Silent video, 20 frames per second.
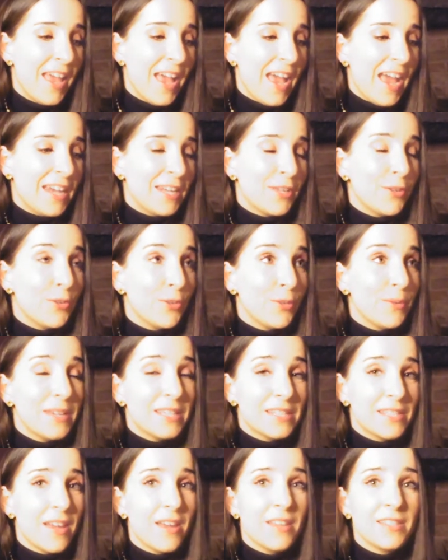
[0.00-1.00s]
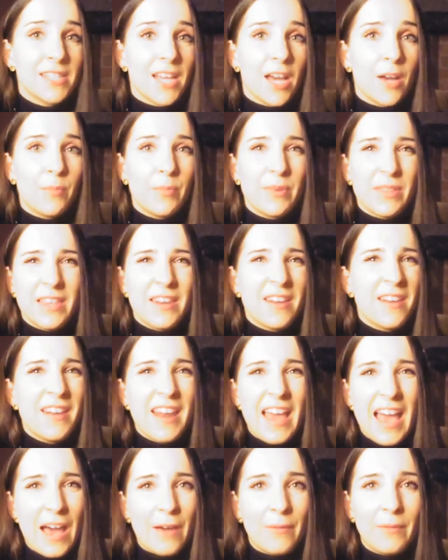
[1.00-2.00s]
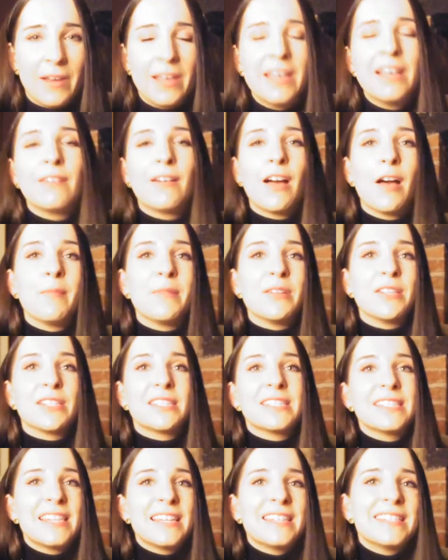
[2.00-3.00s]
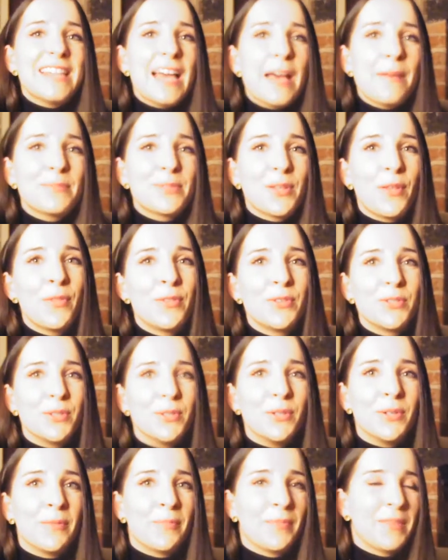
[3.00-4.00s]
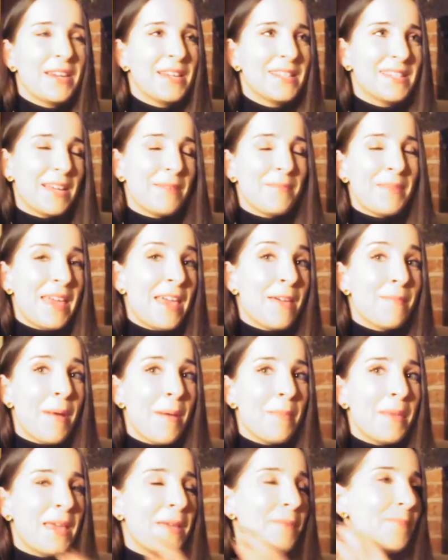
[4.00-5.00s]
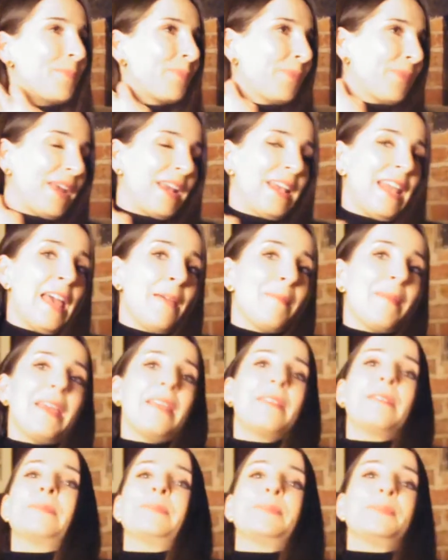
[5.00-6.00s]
And he always turns up within an hour. He'll come and just taps on the door. And he's like, I'm here, mummy. I let him in.